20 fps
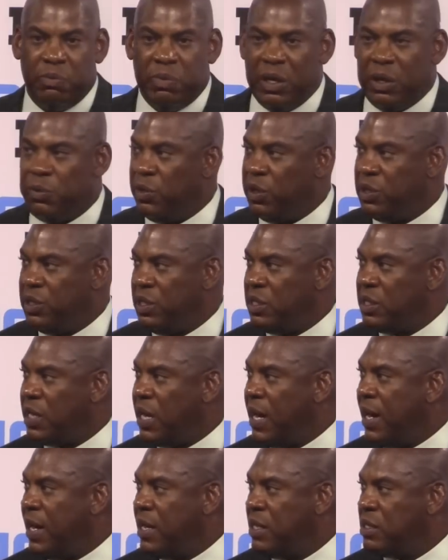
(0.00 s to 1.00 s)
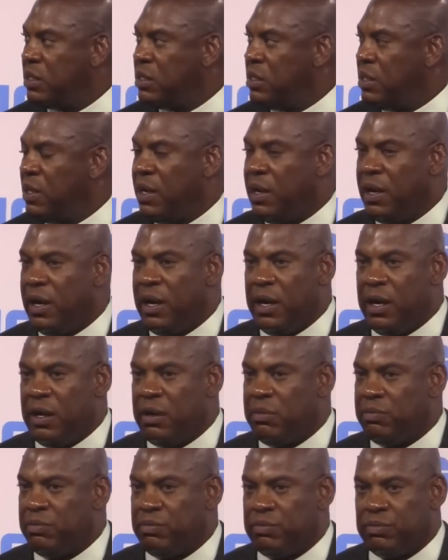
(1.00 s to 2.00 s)
been with these guys,
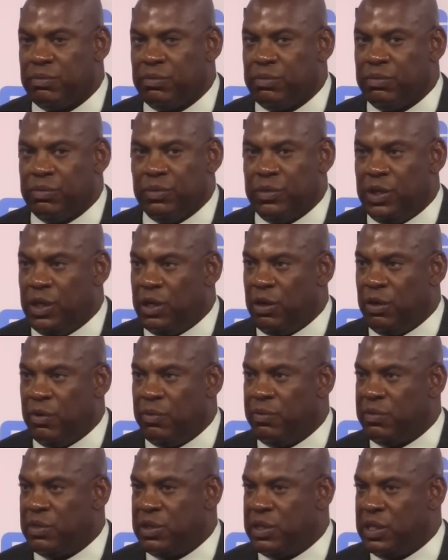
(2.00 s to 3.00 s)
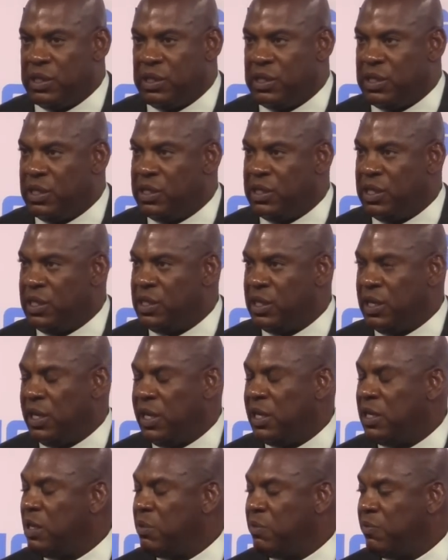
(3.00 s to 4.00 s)
um, you know, since the season
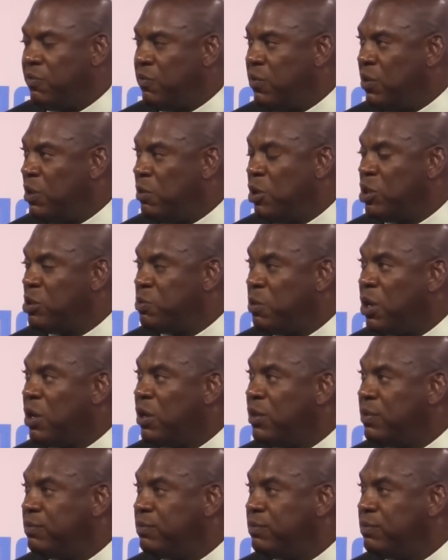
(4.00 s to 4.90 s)
ended for the most part.